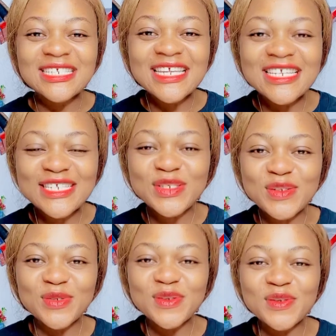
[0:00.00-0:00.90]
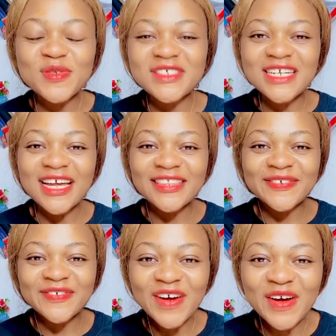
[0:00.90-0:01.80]
Blessings to you, child
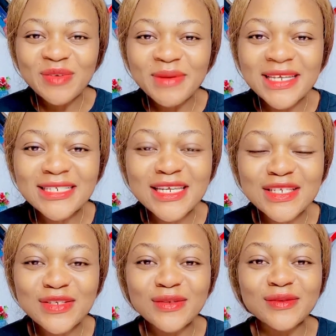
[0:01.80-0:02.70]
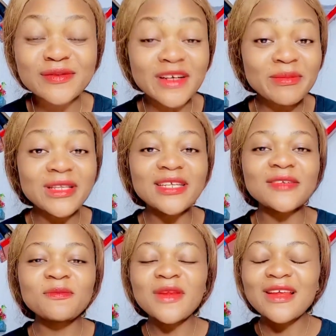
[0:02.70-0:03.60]
of God. Blessings to you,
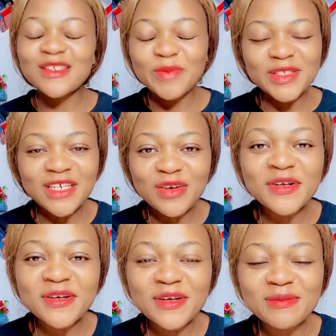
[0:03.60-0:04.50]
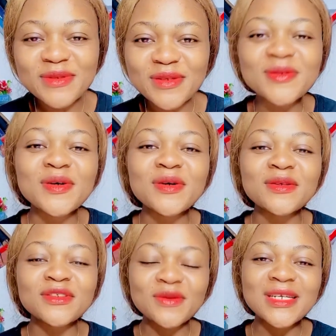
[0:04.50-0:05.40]
family. A special welcome to you
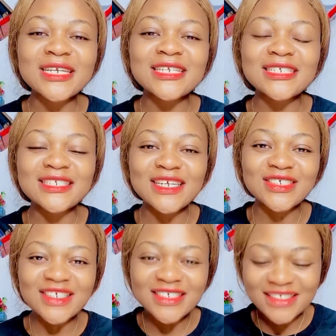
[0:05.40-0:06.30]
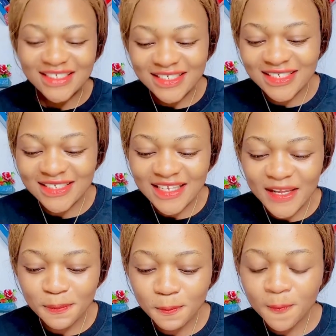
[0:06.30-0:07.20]
all joining this session in Jesus'
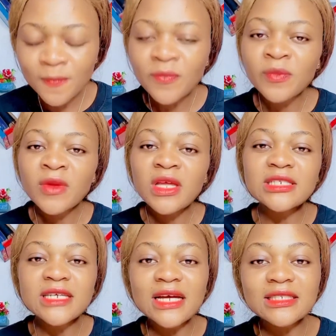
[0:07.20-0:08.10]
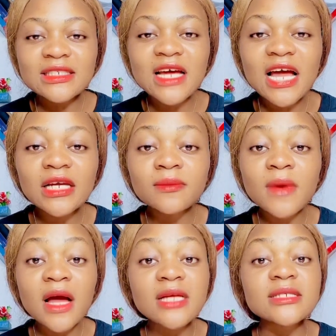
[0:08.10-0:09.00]
name. Their time
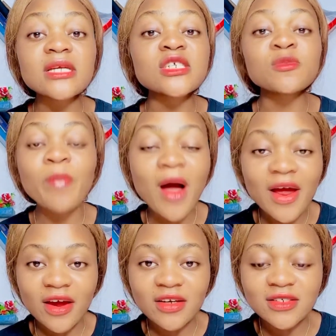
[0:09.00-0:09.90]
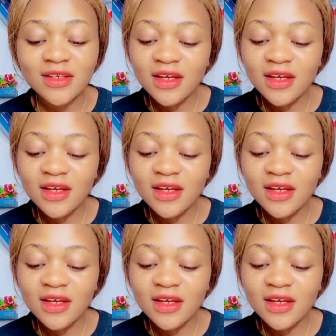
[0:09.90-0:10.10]
has expired.